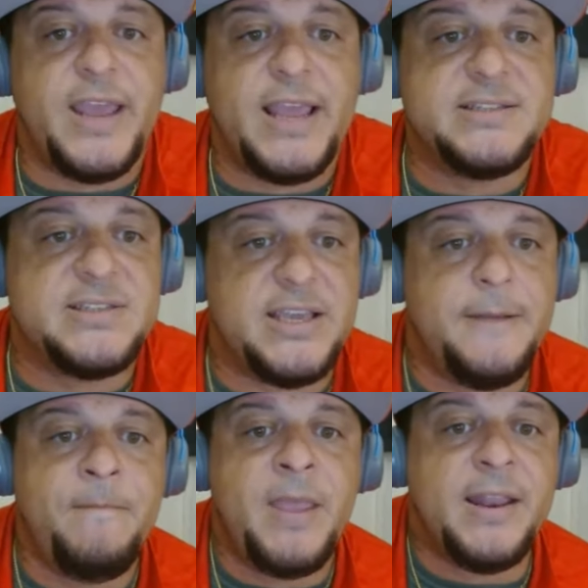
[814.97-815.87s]
agency.
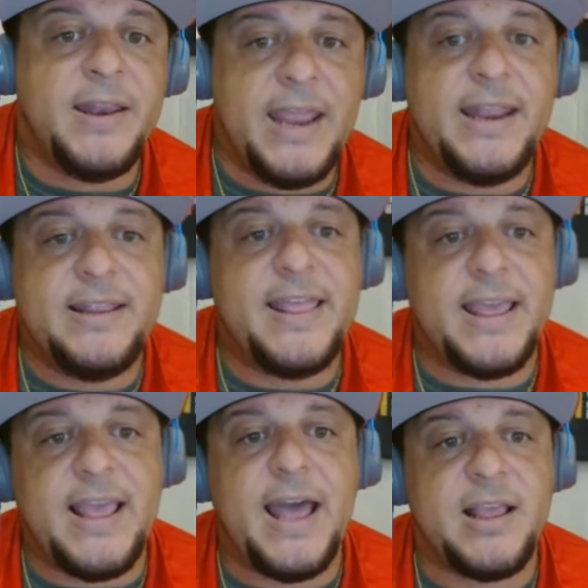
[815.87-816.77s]
They need
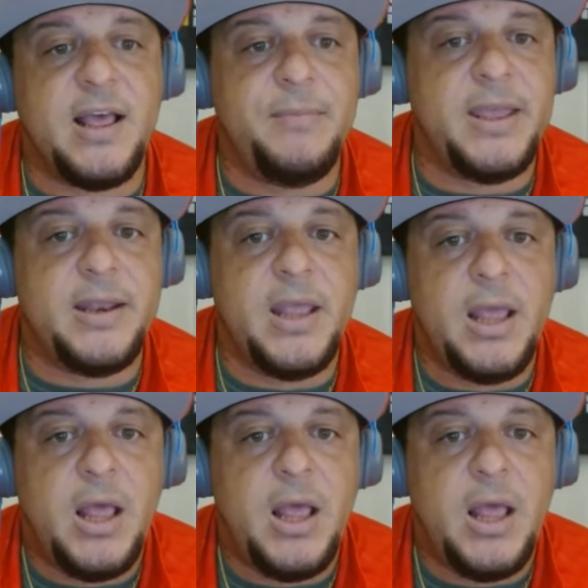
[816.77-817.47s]
that guy to come in.